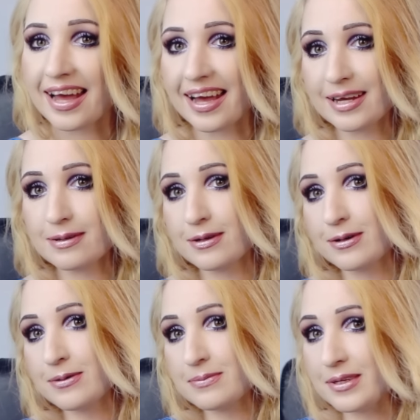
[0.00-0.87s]
And I
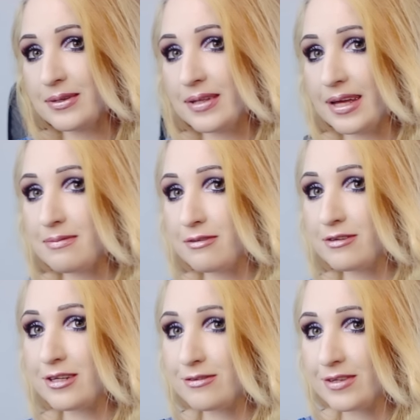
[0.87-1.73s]
hope that you like my
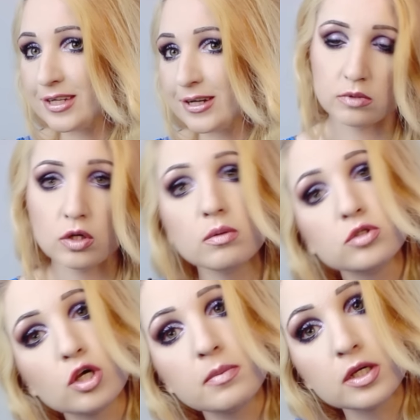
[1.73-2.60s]
first video. Come
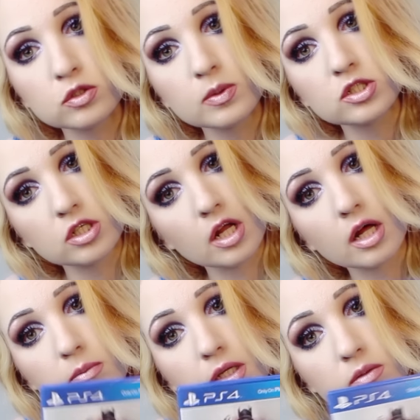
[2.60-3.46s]
and join me on Twitch and
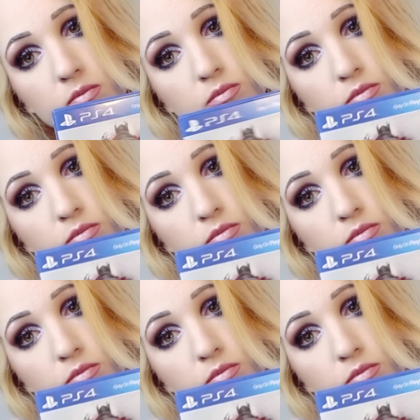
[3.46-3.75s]
help me.